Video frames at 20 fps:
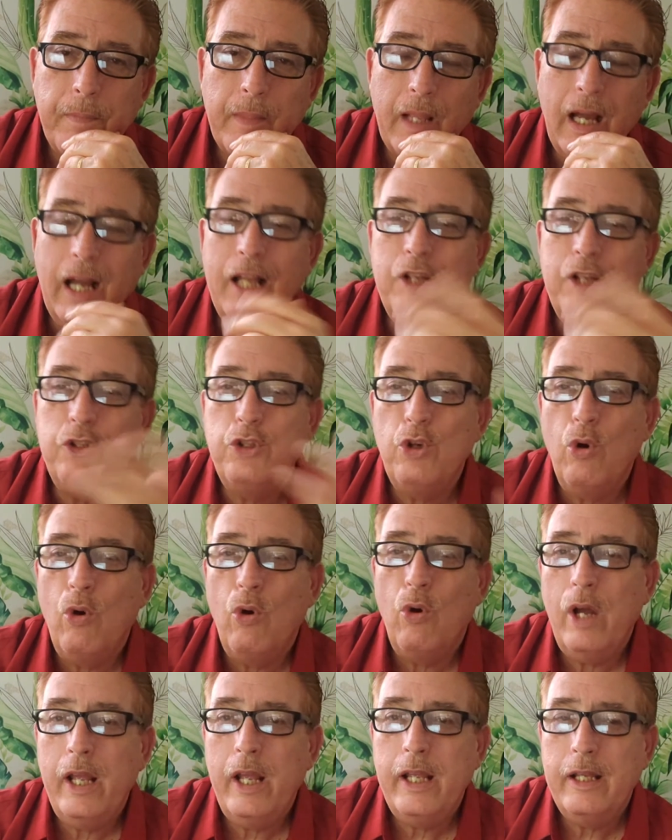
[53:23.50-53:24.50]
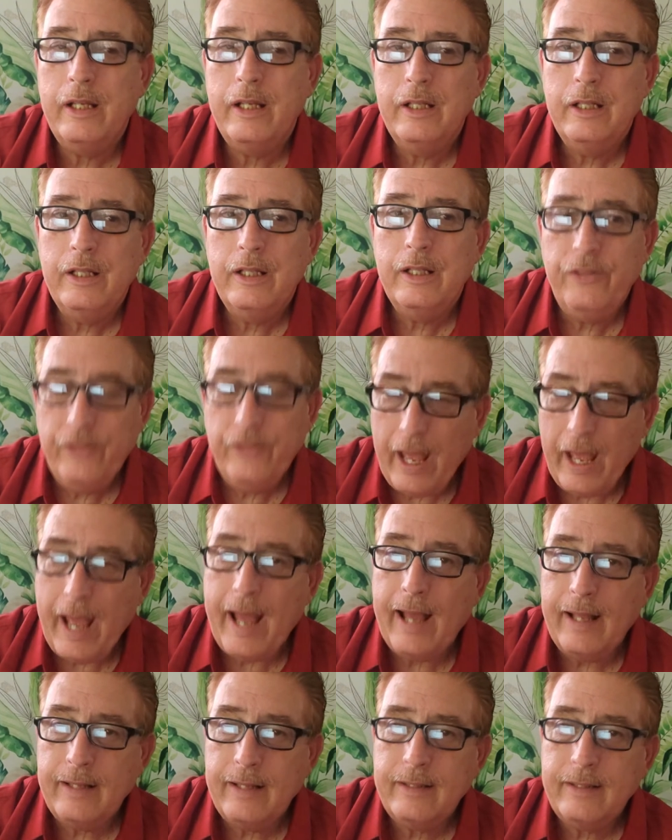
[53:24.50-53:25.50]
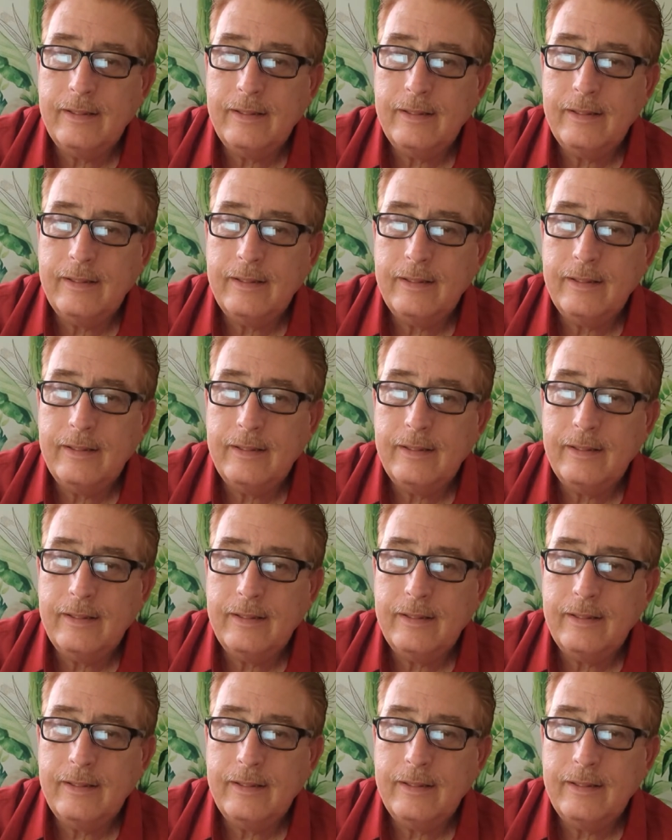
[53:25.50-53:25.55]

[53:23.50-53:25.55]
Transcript: I enjoy that.